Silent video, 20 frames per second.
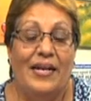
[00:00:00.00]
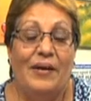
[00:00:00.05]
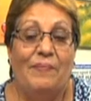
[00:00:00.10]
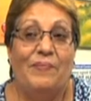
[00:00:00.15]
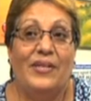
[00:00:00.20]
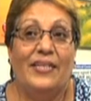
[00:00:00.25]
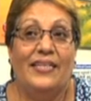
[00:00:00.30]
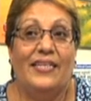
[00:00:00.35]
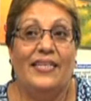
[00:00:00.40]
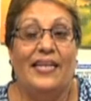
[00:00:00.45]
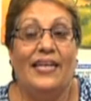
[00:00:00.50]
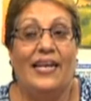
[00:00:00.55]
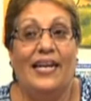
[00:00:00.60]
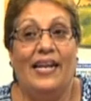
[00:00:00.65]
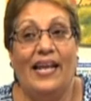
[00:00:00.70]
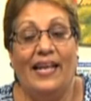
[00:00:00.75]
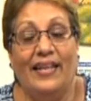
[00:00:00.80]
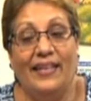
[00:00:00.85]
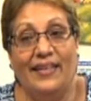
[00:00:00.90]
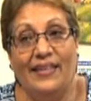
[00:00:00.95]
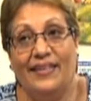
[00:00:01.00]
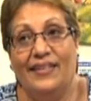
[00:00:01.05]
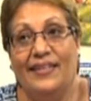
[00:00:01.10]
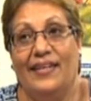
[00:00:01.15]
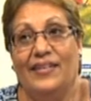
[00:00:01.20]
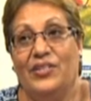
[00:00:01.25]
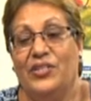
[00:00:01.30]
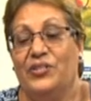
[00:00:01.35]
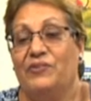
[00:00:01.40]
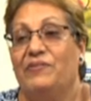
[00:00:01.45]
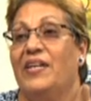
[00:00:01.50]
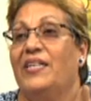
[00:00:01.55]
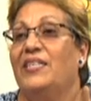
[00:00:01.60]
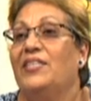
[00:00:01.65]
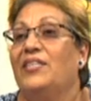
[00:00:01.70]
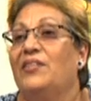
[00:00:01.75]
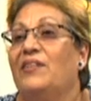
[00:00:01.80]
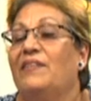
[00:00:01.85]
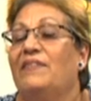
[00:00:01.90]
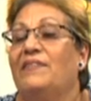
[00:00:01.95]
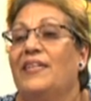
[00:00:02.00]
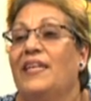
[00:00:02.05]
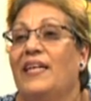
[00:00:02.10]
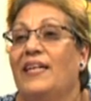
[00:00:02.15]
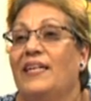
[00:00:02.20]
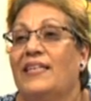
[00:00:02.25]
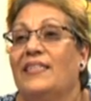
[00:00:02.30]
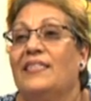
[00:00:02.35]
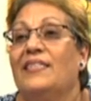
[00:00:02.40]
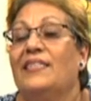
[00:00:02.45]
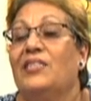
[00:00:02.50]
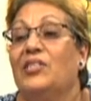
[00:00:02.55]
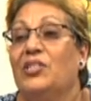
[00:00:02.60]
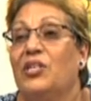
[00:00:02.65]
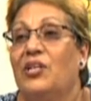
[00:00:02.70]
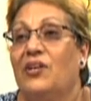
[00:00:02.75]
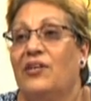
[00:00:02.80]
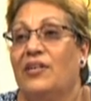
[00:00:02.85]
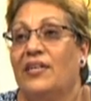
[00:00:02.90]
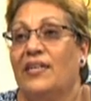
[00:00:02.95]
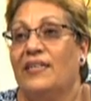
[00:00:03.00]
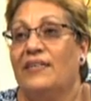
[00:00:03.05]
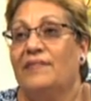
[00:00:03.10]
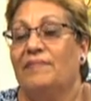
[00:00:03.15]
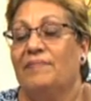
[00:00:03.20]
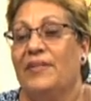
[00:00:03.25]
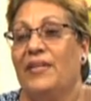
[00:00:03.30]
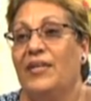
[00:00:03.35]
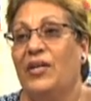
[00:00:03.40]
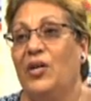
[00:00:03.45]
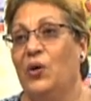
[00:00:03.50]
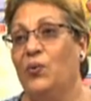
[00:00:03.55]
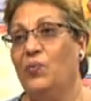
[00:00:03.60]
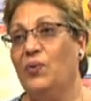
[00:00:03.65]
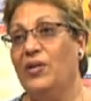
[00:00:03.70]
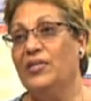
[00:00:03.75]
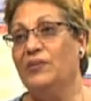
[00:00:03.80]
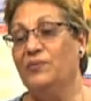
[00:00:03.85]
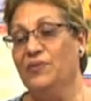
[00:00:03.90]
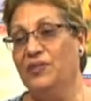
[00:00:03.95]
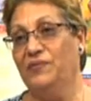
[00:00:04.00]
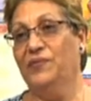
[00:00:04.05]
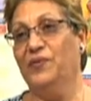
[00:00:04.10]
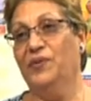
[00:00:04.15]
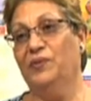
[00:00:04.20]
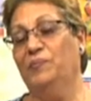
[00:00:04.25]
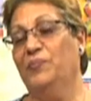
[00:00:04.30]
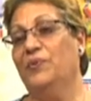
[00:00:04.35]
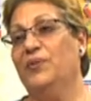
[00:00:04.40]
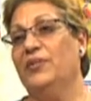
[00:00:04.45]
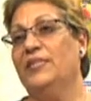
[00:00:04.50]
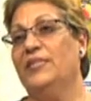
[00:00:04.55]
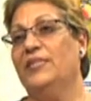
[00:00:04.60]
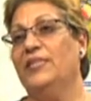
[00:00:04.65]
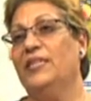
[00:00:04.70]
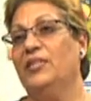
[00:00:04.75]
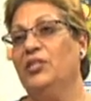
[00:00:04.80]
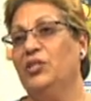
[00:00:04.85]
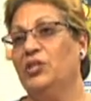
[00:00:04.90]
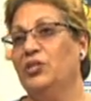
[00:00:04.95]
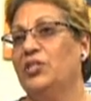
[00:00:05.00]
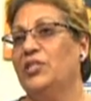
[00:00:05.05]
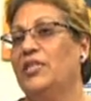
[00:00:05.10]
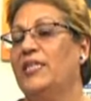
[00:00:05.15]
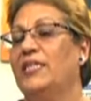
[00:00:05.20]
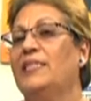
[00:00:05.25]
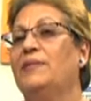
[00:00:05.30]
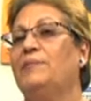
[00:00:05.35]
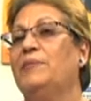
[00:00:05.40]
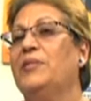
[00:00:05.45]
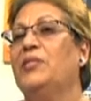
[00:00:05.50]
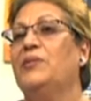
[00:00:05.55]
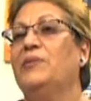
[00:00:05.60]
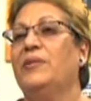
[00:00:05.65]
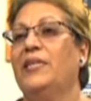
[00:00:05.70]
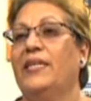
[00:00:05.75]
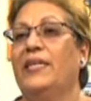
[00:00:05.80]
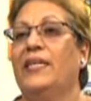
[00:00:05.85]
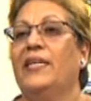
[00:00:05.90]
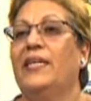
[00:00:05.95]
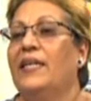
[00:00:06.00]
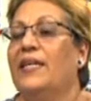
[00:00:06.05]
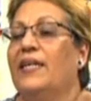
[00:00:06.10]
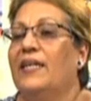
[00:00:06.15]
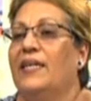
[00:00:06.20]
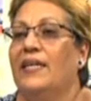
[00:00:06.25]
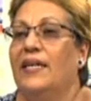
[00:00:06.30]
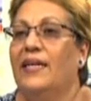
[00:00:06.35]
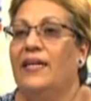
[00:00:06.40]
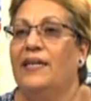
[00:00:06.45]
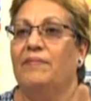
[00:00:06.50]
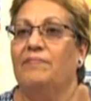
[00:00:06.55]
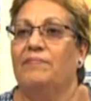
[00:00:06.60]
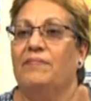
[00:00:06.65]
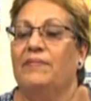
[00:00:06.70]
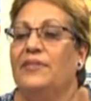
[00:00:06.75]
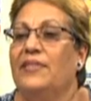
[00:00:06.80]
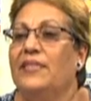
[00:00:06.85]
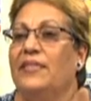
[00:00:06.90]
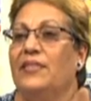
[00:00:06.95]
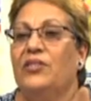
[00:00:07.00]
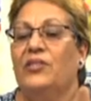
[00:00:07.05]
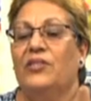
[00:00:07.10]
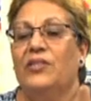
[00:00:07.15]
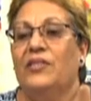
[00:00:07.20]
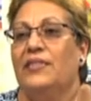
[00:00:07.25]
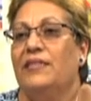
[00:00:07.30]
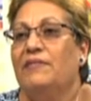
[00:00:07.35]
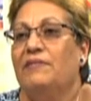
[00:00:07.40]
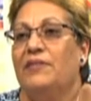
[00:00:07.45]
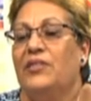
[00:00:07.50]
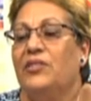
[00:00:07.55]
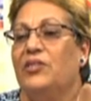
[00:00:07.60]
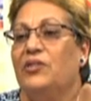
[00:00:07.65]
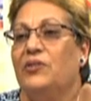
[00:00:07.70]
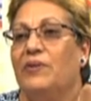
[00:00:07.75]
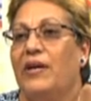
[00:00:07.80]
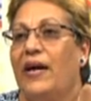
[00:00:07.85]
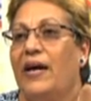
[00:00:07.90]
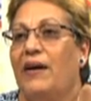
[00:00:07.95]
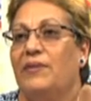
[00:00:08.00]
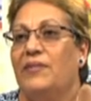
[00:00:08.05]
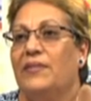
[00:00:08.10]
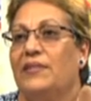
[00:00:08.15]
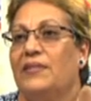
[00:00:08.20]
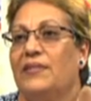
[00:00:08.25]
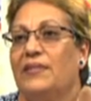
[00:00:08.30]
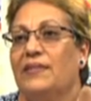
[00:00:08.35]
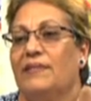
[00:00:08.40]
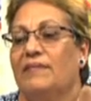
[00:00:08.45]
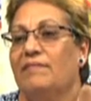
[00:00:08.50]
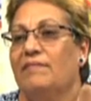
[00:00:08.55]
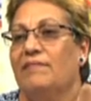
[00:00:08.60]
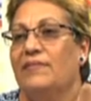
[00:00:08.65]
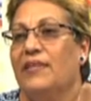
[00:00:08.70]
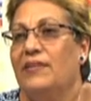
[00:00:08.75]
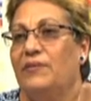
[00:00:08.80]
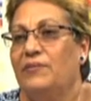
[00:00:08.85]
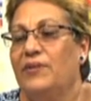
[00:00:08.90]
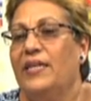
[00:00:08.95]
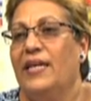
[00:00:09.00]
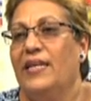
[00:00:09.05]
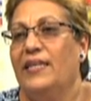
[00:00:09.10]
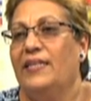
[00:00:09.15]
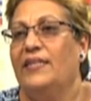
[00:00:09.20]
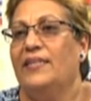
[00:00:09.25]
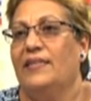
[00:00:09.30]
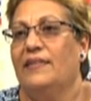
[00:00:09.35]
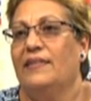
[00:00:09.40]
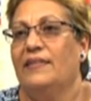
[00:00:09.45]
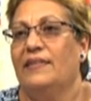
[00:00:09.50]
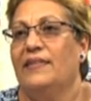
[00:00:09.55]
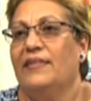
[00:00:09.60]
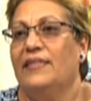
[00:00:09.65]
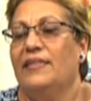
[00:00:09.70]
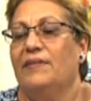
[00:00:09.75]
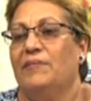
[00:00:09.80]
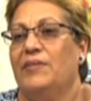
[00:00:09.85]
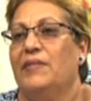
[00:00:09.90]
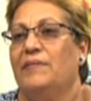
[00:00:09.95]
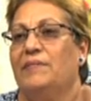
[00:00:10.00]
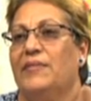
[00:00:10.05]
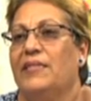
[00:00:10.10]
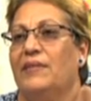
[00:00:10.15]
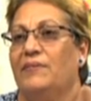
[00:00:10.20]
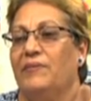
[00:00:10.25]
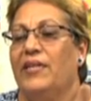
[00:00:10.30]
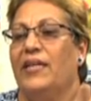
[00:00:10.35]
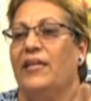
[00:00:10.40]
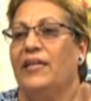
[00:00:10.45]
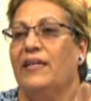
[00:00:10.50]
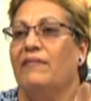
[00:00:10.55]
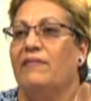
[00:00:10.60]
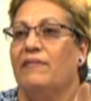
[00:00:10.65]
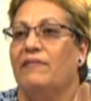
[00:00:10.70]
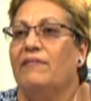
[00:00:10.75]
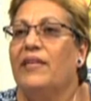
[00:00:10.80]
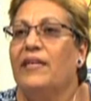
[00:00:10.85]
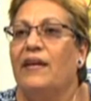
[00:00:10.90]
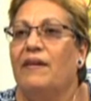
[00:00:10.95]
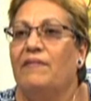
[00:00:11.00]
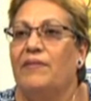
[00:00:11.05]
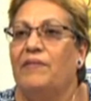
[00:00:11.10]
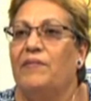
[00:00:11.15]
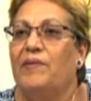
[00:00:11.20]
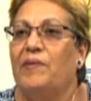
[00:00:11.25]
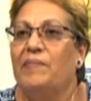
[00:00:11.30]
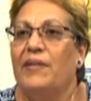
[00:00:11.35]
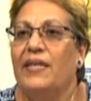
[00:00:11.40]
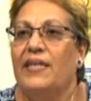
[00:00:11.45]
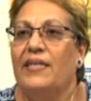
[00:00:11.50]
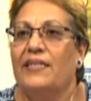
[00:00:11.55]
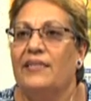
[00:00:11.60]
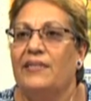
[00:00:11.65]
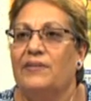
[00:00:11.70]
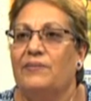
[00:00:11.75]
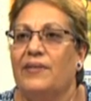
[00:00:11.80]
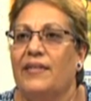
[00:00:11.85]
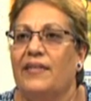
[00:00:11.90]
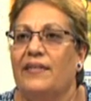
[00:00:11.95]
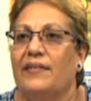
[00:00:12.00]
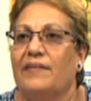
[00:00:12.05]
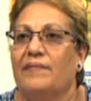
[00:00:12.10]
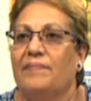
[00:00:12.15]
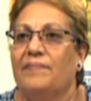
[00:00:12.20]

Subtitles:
but the length and duration of the illness is longer. Whereas with food poisoning, usually it's between 6 to 72 hours that we get the symptoms, and we can recover from that as well.